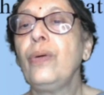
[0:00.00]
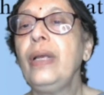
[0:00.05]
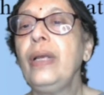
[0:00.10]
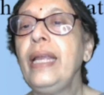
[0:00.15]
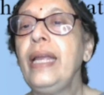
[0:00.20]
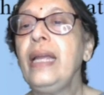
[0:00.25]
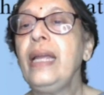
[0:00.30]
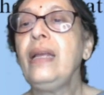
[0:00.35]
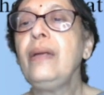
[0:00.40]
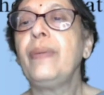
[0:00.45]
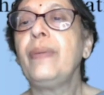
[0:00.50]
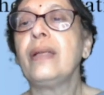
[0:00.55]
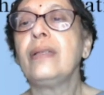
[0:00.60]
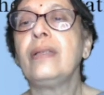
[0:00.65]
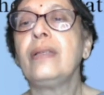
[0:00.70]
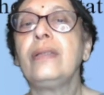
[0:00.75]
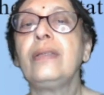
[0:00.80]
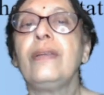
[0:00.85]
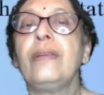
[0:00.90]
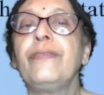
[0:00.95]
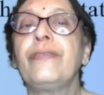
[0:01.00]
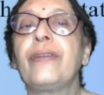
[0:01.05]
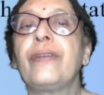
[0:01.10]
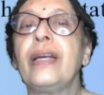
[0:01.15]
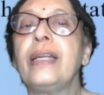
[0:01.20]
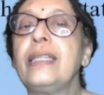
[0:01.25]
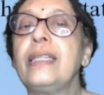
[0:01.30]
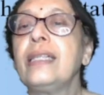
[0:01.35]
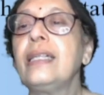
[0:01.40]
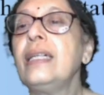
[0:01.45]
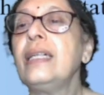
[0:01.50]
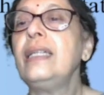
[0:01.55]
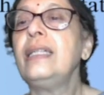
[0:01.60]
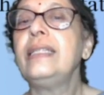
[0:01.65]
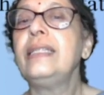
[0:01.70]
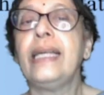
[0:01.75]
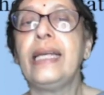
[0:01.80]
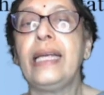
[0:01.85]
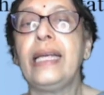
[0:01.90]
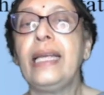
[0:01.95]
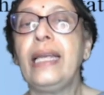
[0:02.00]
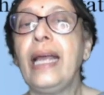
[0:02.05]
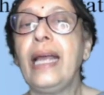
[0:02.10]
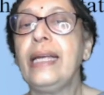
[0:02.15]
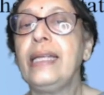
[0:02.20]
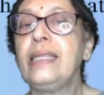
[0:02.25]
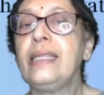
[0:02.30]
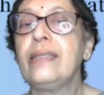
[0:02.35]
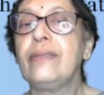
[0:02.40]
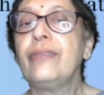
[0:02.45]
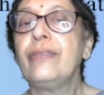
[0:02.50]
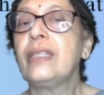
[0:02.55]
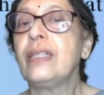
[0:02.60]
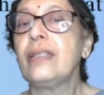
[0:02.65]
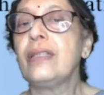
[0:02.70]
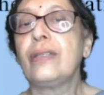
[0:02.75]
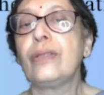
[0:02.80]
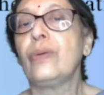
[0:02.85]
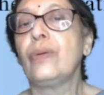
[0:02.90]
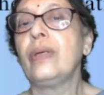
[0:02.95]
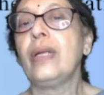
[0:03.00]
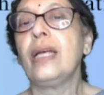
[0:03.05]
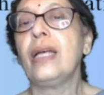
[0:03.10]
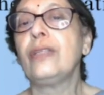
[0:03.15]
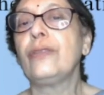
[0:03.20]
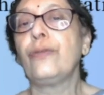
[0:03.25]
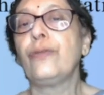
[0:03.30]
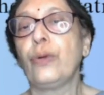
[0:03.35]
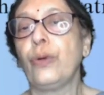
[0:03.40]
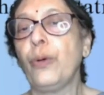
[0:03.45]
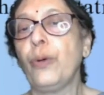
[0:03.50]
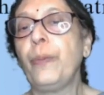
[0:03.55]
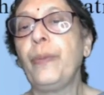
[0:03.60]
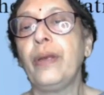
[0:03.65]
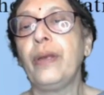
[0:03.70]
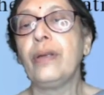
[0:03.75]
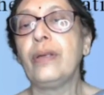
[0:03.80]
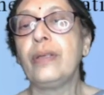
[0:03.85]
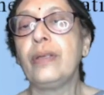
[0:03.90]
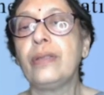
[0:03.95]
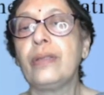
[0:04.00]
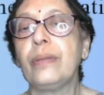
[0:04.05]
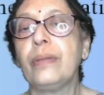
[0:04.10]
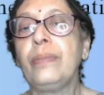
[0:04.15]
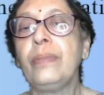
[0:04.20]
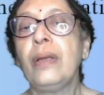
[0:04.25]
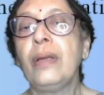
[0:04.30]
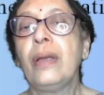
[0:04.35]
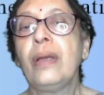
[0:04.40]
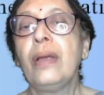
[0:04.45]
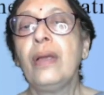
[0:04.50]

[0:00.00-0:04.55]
only in presence of critical daylight, which is known as photoperiodism.